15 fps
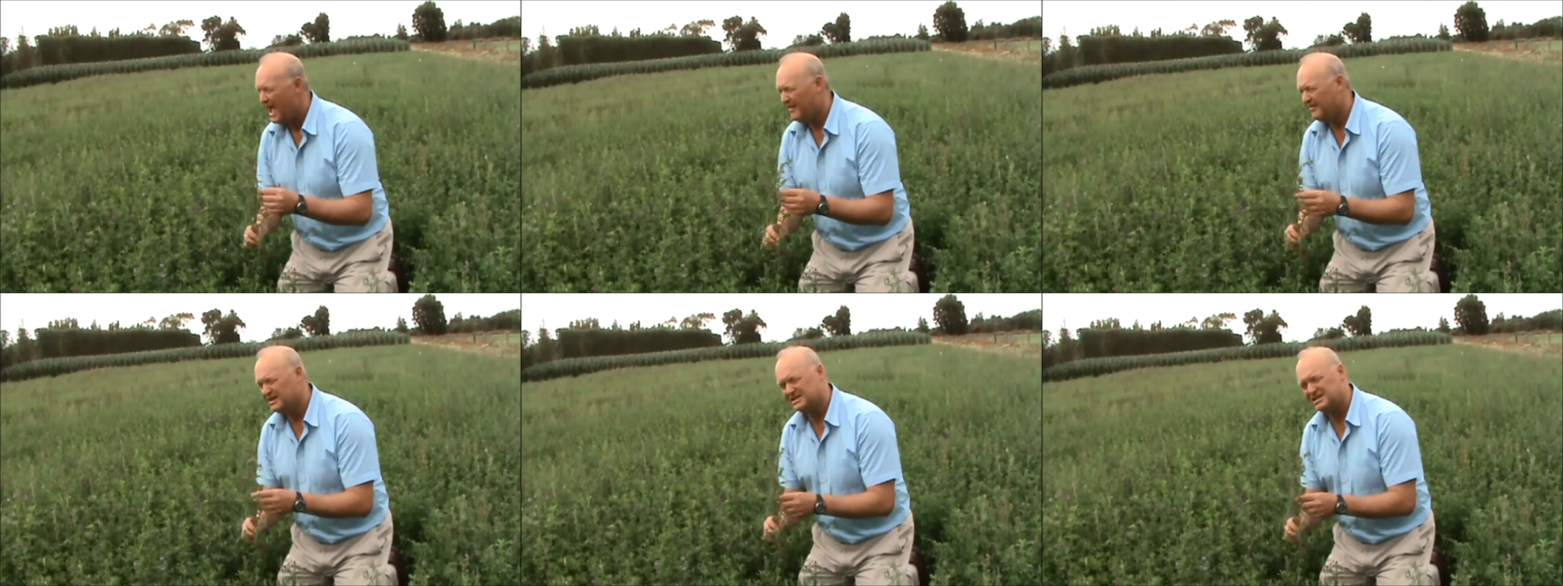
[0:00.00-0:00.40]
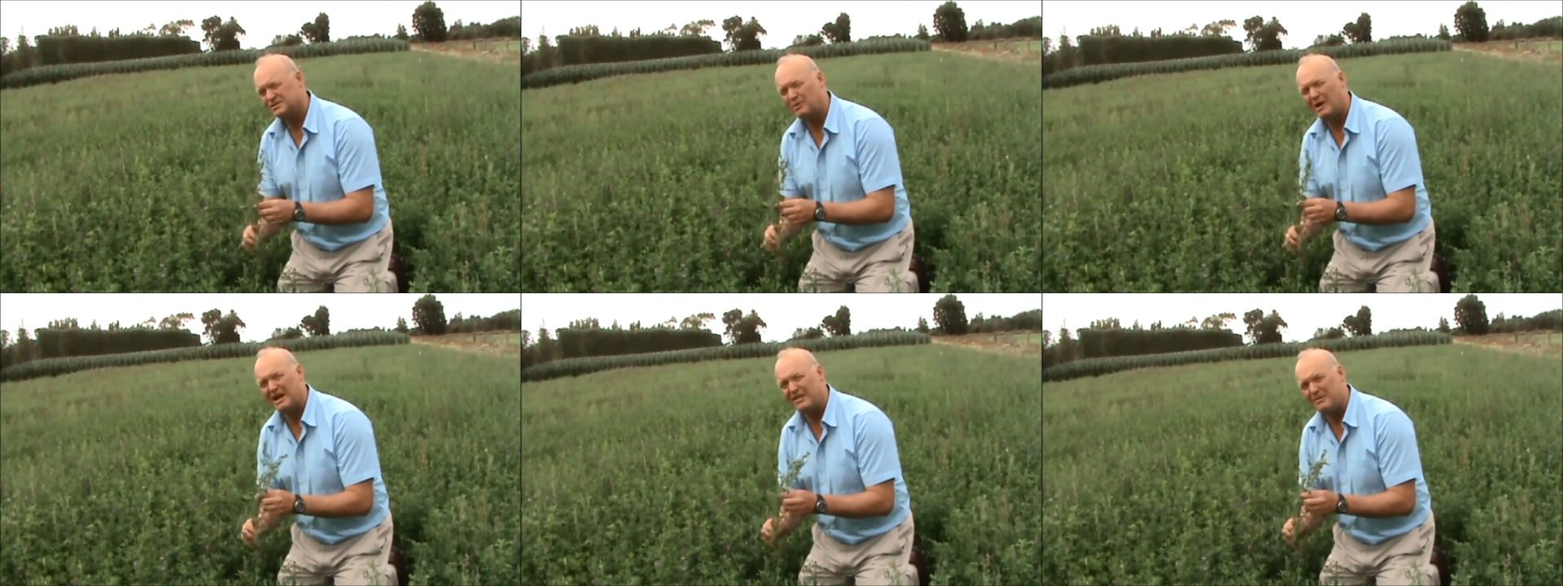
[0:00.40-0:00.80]
and this
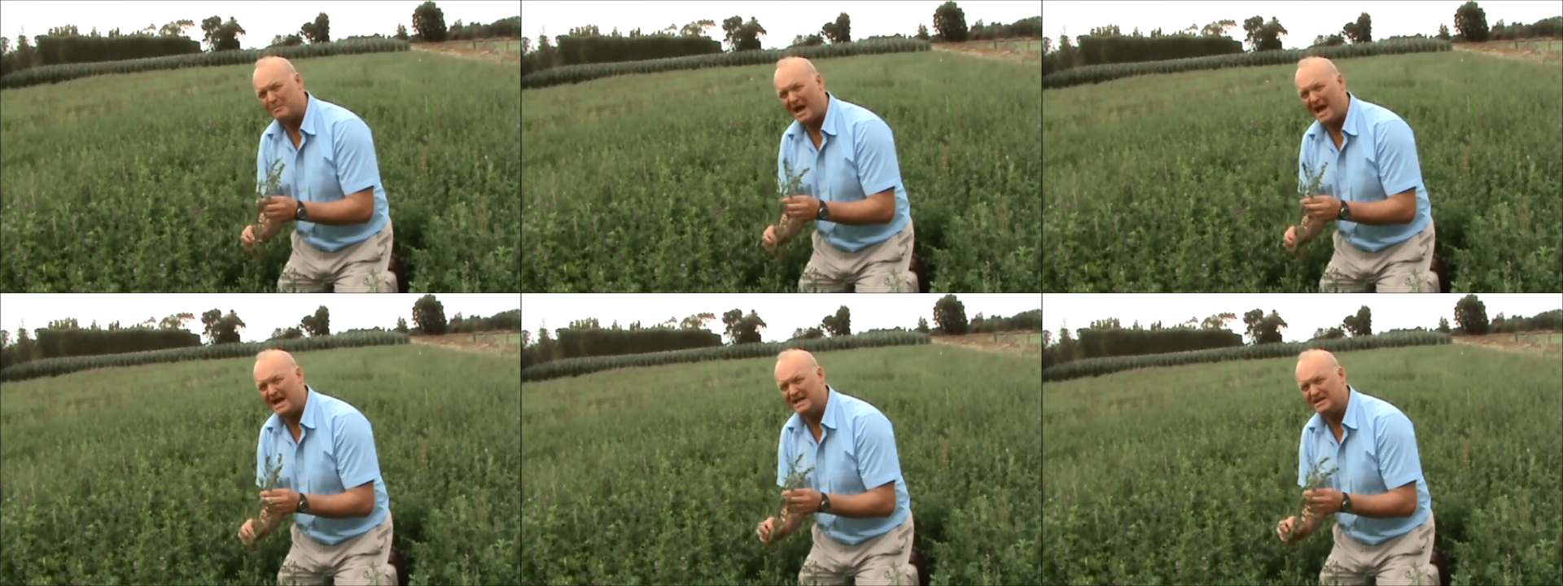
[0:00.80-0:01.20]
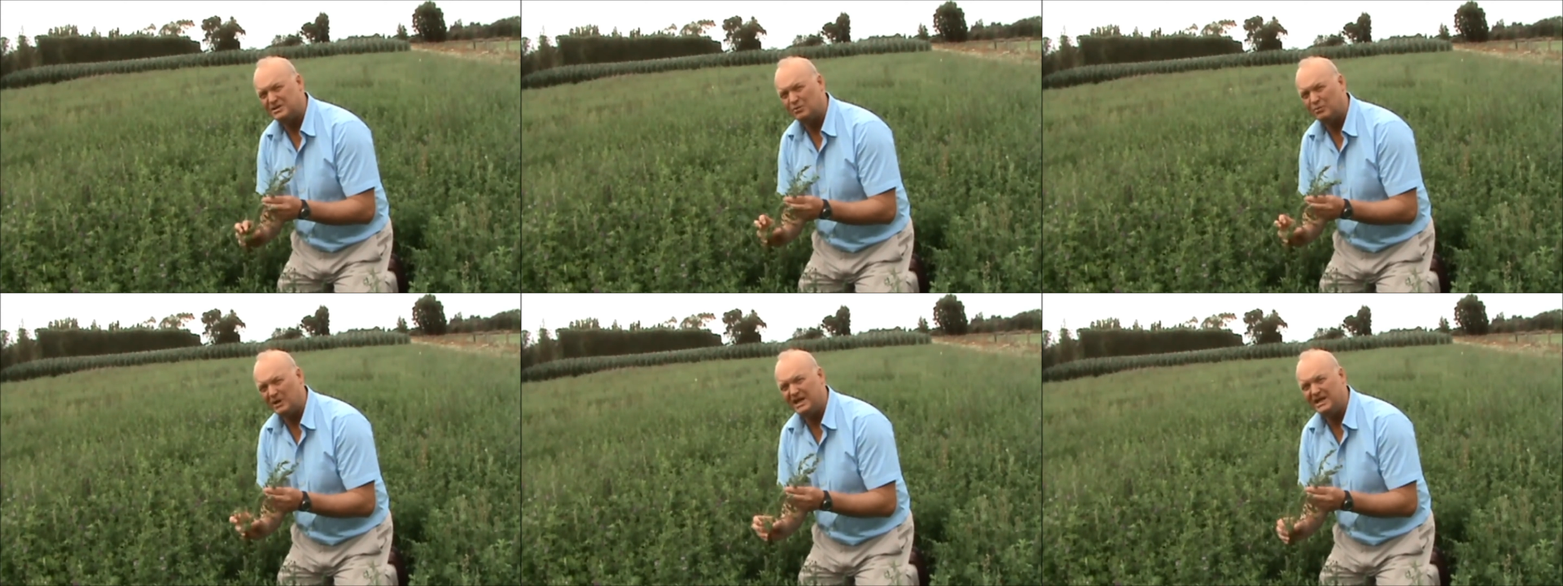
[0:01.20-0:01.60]
is one of the
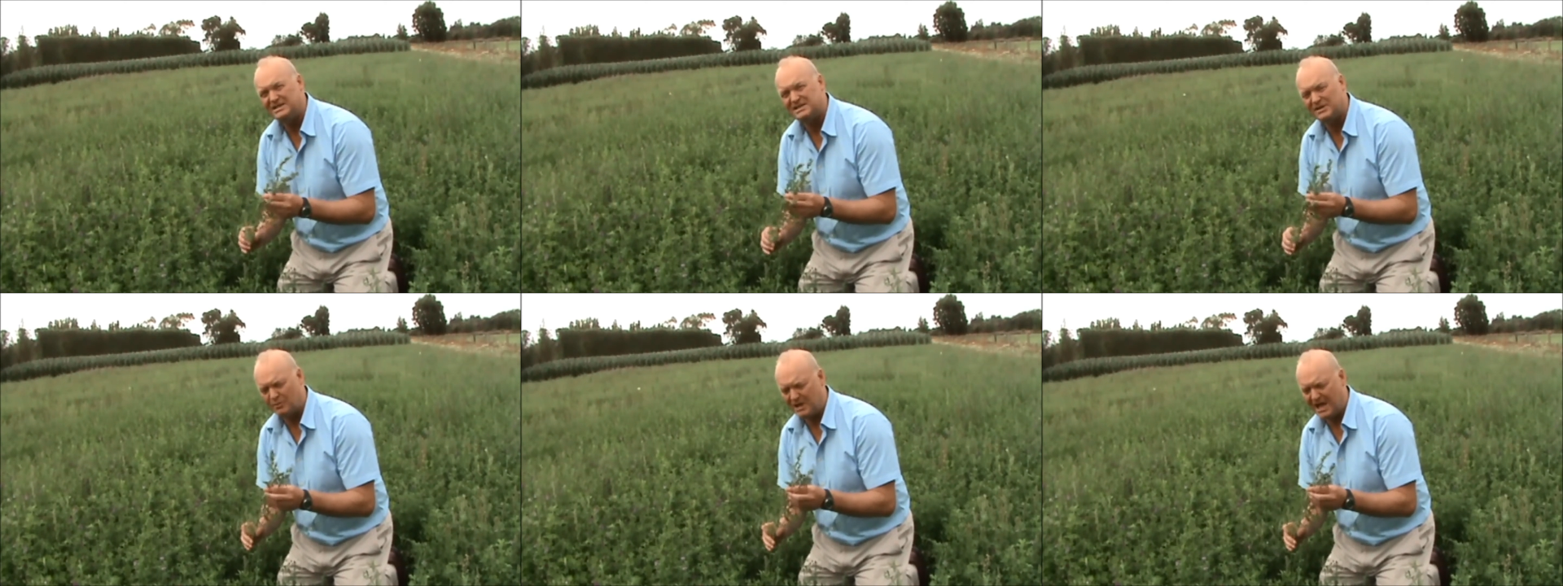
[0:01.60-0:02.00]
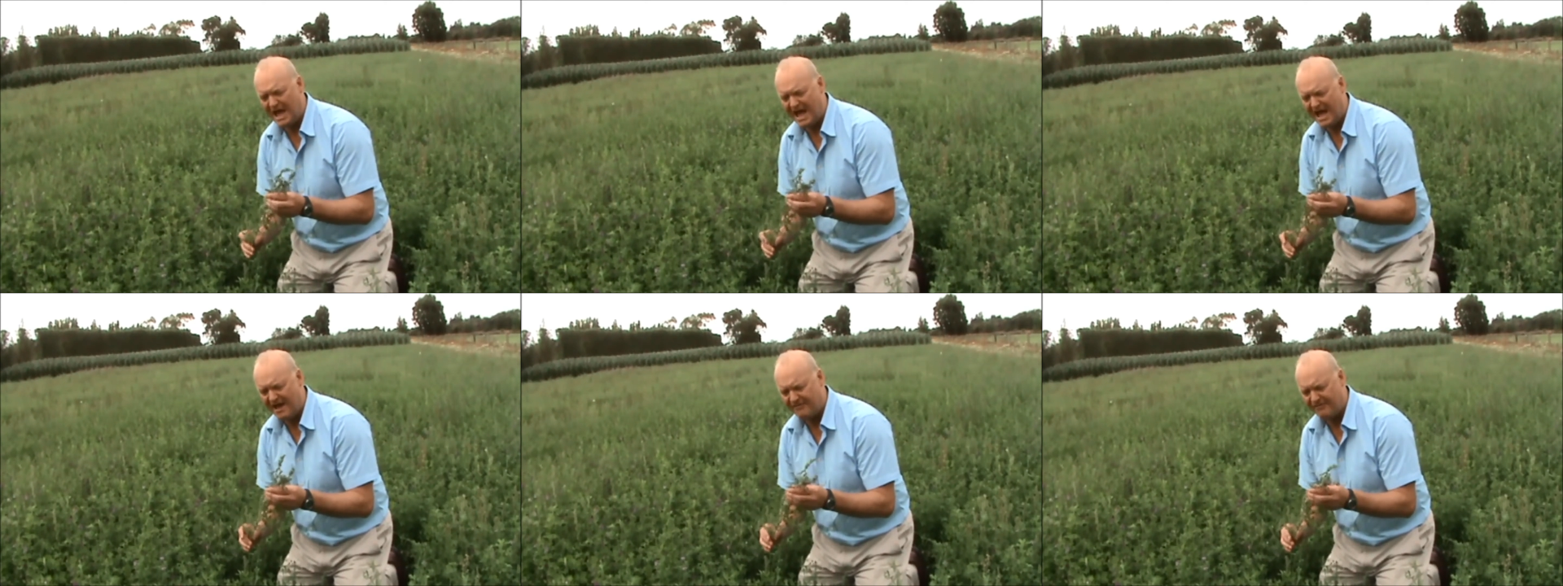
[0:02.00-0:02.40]
major weeds that we
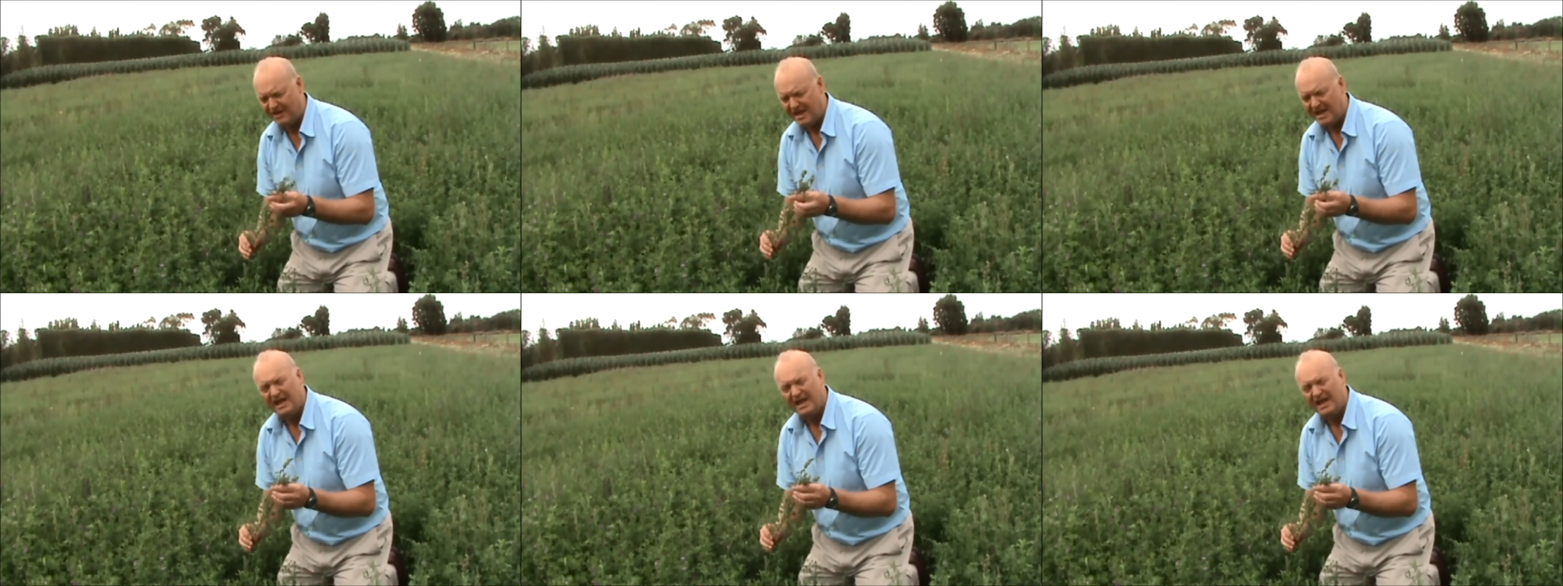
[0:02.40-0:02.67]
have